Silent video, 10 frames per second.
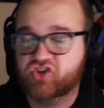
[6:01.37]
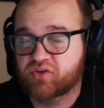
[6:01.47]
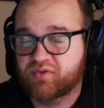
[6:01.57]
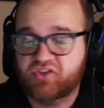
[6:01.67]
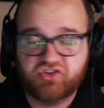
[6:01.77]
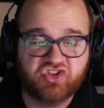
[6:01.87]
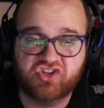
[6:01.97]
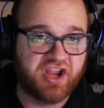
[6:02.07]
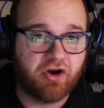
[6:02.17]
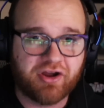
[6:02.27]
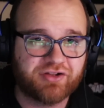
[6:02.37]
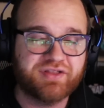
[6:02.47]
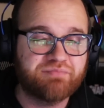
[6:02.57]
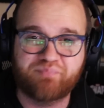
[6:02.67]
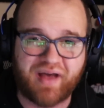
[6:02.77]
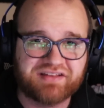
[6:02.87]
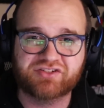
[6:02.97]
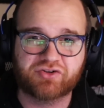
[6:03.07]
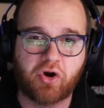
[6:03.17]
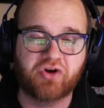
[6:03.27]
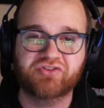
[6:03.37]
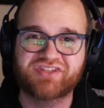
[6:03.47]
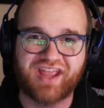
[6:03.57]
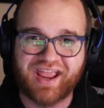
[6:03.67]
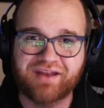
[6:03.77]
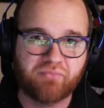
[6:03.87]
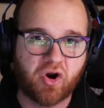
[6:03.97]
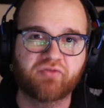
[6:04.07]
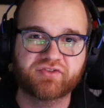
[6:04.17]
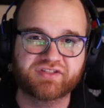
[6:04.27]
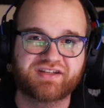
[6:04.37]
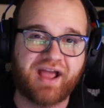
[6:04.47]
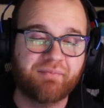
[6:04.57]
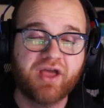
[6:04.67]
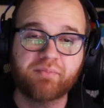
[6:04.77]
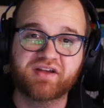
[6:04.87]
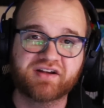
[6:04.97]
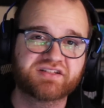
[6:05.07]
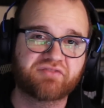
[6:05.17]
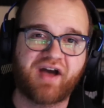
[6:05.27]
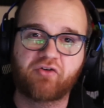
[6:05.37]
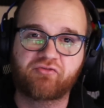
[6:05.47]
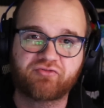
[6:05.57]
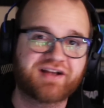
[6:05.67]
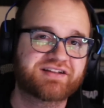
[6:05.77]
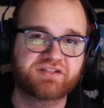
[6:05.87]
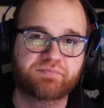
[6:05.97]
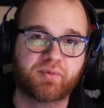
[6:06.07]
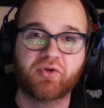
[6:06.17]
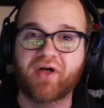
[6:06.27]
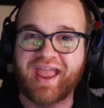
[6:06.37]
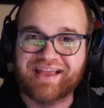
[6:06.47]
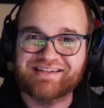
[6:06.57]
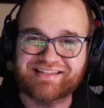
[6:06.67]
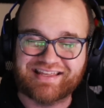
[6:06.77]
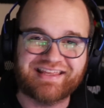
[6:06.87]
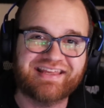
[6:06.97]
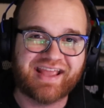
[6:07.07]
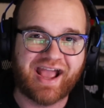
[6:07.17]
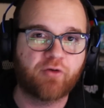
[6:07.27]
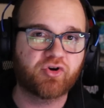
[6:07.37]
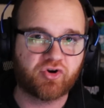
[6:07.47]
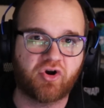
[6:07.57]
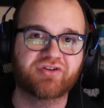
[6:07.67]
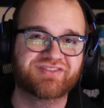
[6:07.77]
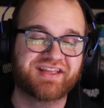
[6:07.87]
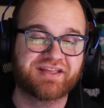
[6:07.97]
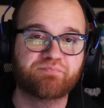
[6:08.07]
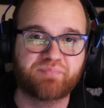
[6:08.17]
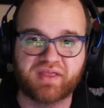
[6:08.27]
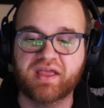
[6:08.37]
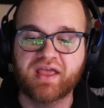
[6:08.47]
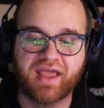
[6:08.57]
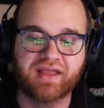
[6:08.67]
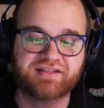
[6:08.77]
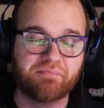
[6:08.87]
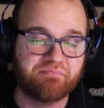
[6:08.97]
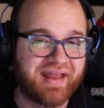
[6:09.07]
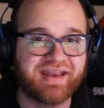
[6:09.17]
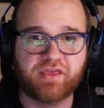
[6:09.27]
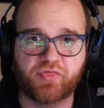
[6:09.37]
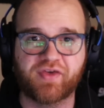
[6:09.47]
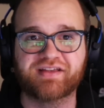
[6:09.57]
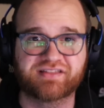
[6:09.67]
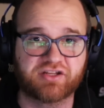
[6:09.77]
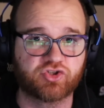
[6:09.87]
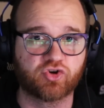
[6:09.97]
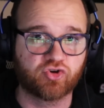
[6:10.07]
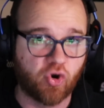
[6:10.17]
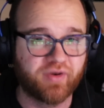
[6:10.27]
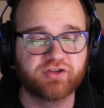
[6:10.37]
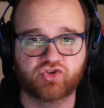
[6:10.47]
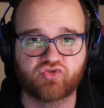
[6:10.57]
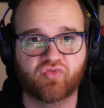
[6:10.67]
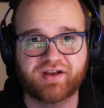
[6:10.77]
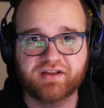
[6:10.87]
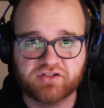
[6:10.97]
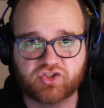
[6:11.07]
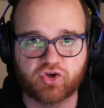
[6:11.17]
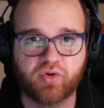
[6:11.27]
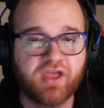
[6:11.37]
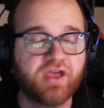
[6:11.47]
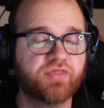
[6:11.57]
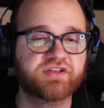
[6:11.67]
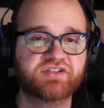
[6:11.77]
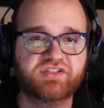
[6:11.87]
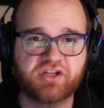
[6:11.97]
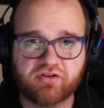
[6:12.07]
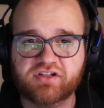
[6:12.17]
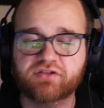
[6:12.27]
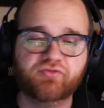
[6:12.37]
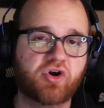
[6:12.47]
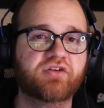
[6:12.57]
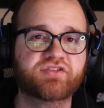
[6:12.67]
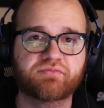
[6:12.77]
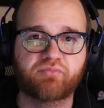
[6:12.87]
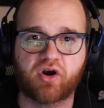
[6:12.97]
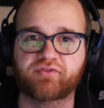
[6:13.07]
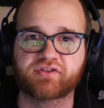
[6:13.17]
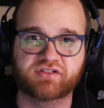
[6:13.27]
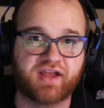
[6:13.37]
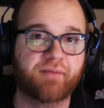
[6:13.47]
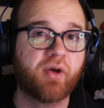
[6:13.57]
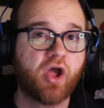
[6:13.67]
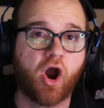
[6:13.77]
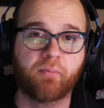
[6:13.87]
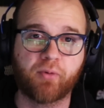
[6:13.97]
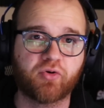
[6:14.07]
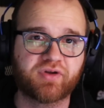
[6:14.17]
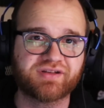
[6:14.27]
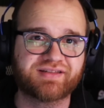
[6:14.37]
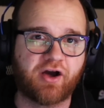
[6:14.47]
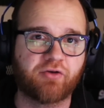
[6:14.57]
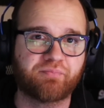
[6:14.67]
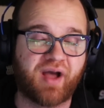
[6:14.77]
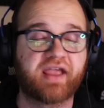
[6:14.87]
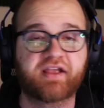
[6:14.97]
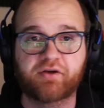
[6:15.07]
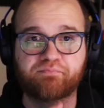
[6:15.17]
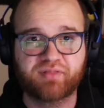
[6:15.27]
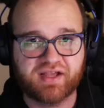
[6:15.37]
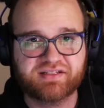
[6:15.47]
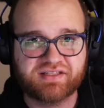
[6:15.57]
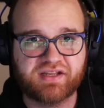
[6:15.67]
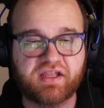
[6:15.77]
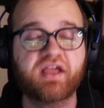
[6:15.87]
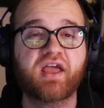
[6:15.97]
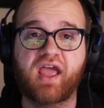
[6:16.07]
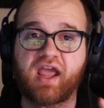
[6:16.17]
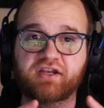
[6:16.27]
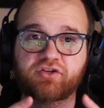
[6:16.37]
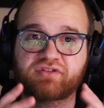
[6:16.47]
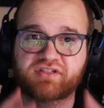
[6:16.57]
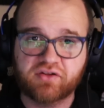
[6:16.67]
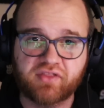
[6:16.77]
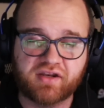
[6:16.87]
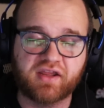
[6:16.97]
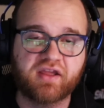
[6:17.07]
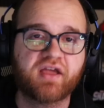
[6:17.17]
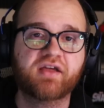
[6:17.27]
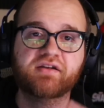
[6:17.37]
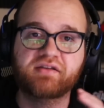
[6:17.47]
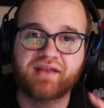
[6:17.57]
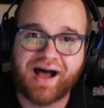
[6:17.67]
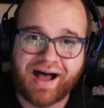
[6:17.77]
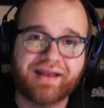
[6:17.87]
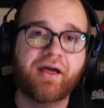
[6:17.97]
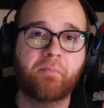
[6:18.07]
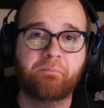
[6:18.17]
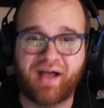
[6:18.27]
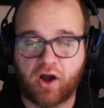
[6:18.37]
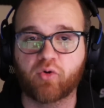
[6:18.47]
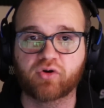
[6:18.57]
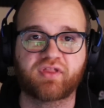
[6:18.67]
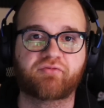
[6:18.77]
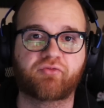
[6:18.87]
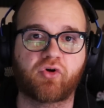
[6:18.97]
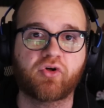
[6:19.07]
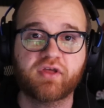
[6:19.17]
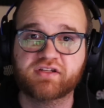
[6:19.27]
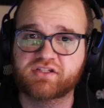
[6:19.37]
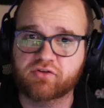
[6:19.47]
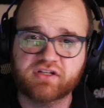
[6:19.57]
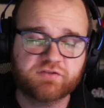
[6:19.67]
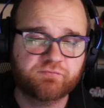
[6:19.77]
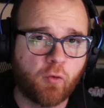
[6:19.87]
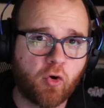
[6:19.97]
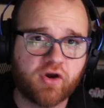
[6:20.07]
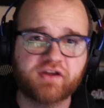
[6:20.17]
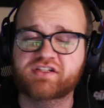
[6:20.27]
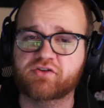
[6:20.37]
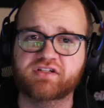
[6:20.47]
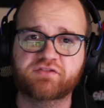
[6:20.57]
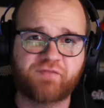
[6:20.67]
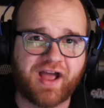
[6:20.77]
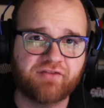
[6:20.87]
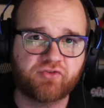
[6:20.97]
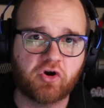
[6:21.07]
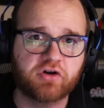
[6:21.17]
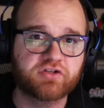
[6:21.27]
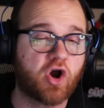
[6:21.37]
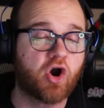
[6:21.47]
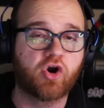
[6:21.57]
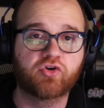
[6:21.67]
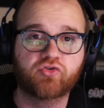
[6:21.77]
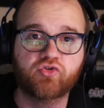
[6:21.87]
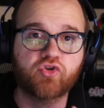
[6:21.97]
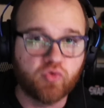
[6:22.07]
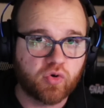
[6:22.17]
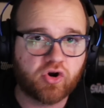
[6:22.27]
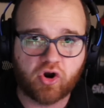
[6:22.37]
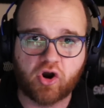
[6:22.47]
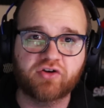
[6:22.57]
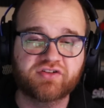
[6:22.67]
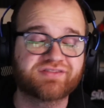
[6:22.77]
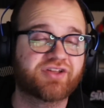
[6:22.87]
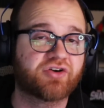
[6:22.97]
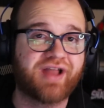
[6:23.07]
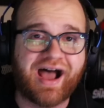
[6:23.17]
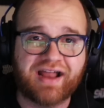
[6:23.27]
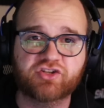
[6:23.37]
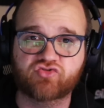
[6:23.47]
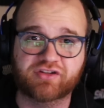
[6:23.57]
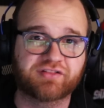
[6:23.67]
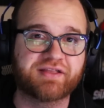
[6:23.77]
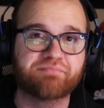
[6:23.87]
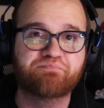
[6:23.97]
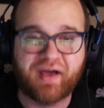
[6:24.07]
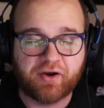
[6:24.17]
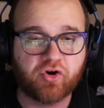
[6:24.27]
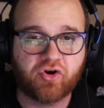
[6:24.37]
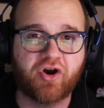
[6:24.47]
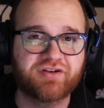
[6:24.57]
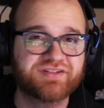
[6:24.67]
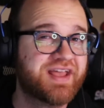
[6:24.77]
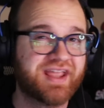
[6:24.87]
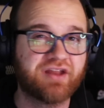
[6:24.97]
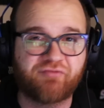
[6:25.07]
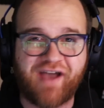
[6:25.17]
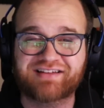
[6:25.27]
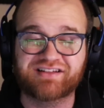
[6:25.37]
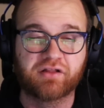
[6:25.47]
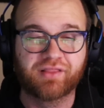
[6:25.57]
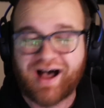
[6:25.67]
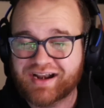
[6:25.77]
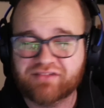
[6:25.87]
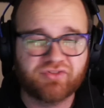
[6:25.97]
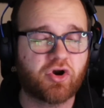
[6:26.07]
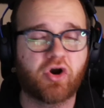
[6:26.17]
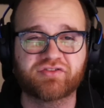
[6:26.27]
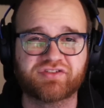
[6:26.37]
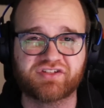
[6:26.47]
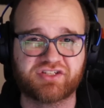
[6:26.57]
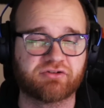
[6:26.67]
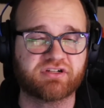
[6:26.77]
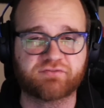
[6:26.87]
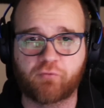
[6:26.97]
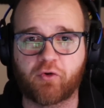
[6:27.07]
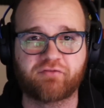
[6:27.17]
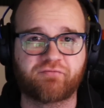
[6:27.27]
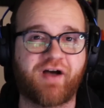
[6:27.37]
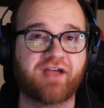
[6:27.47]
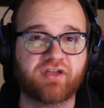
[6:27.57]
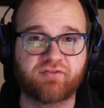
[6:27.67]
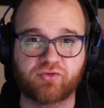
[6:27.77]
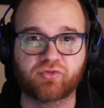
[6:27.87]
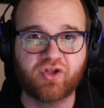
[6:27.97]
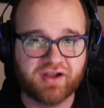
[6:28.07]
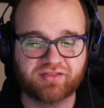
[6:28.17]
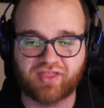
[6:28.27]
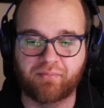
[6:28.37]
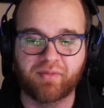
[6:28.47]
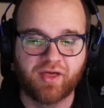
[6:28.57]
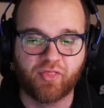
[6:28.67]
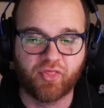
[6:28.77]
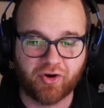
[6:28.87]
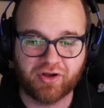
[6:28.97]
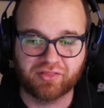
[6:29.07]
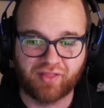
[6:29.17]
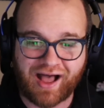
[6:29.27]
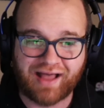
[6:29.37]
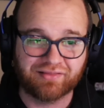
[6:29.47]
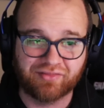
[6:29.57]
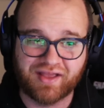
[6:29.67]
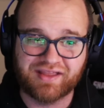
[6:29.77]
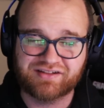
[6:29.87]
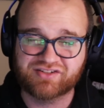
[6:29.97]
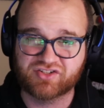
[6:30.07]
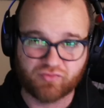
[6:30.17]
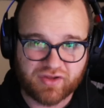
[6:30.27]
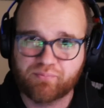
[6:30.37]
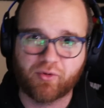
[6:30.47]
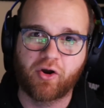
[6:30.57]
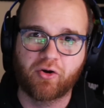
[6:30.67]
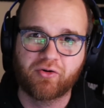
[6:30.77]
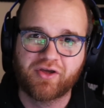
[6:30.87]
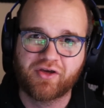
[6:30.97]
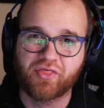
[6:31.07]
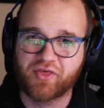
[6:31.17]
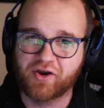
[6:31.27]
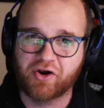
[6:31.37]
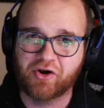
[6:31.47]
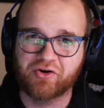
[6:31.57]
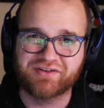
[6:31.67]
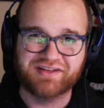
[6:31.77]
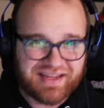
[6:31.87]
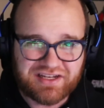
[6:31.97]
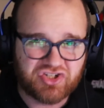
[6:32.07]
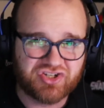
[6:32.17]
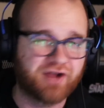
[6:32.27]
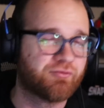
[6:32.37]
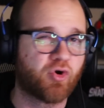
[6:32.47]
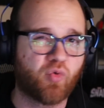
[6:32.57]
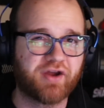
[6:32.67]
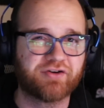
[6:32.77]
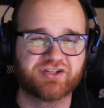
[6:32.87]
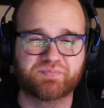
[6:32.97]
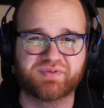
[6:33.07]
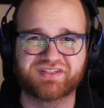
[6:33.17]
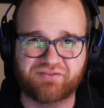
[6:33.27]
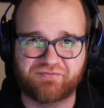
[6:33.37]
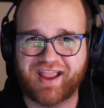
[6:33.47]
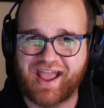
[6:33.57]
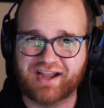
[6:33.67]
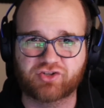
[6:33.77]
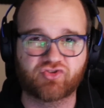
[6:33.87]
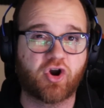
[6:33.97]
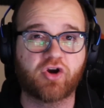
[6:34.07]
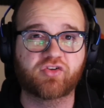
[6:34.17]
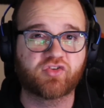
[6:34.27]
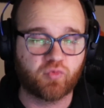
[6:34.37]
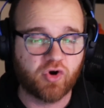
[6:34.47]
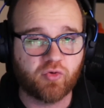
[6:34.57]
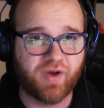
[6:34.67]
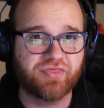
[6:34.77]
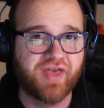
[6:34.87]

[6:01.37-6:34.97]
some of the generically best cards in Marvel Snap because of how flexible and key counter cards they can be into many things that you're going to run into. The series of cards in Marvel Snap are broken down by complexity and utility, not power level. Series 4 and Series 5 cards are newer cards. They're not strictly better cards. In fact, a lot of the cards in Series 4 and 5, if you look at them, they're a lot like Cerebro. They're niche and require specific extra cards to work with,